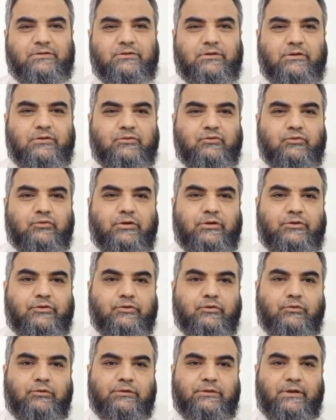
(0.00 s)
is to
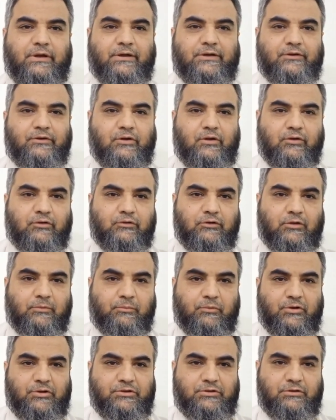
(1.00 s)
control the
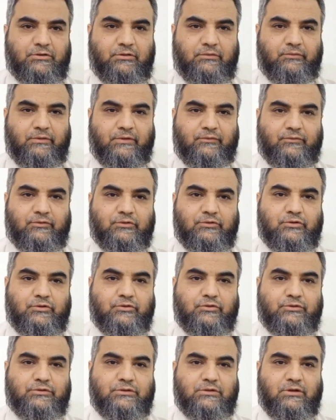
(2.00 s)
intraocular pressure. We have to
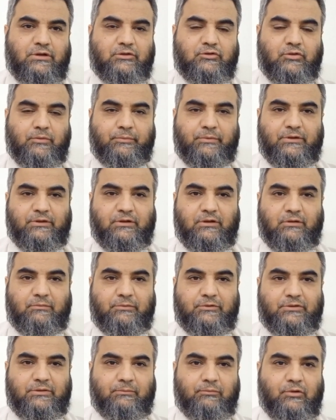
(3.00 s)
use topical
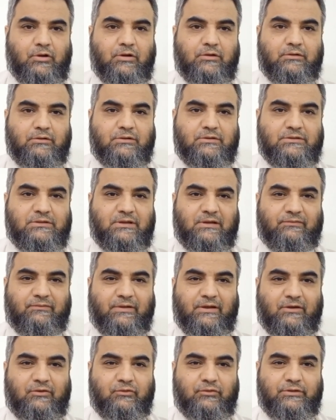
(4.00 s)
beta blockers,
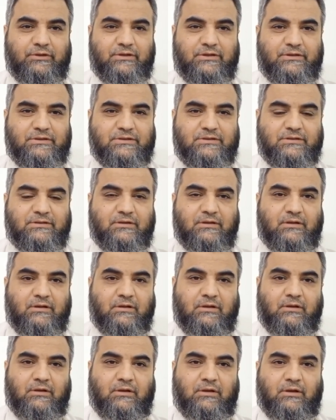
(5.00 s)
alpha agonists,
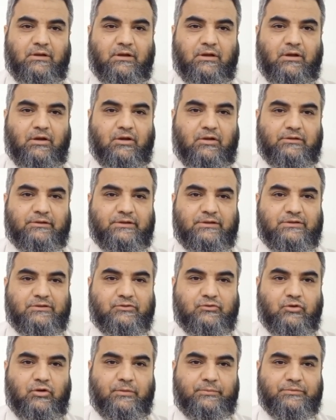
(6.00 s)
all these
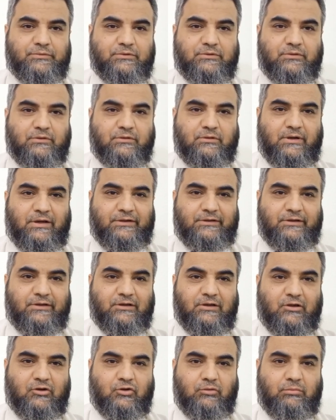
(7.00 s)
drops,
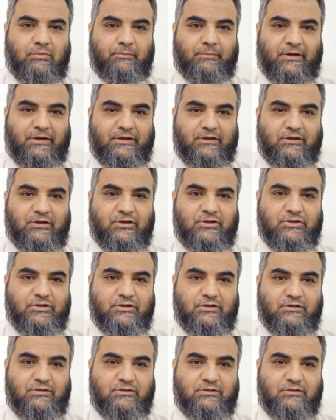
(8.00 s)
anti-glaucoma
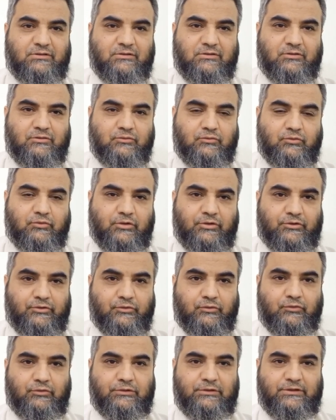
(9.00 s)
medication to
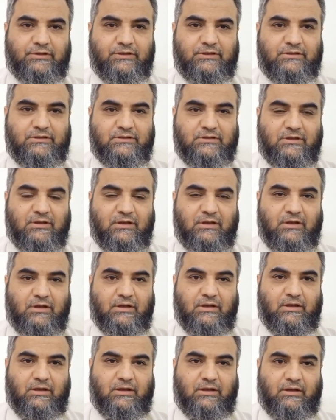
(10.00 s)
control these
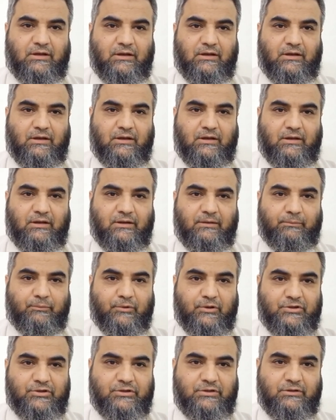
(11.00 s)

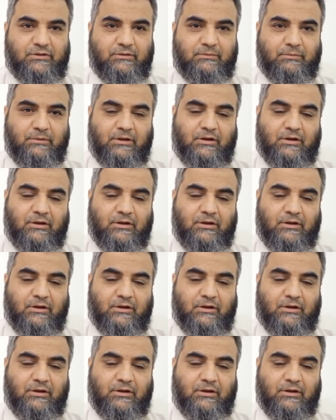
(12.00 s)
pressure,